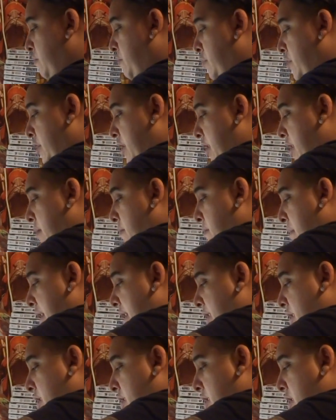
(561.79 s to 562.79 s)
Put him
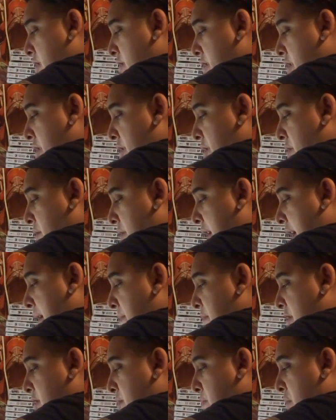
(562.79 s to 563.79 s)
back in here. There you go,
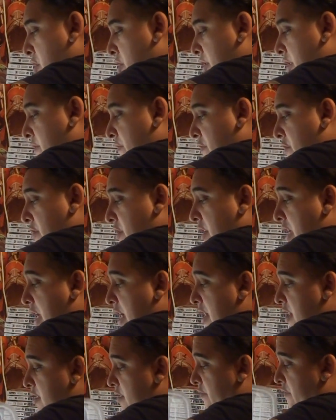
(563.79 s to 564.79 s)
Captain Spaulding. For
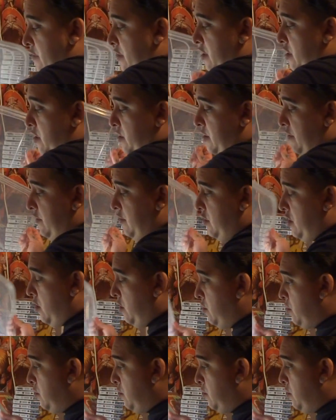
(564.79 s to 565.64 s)
those of you who know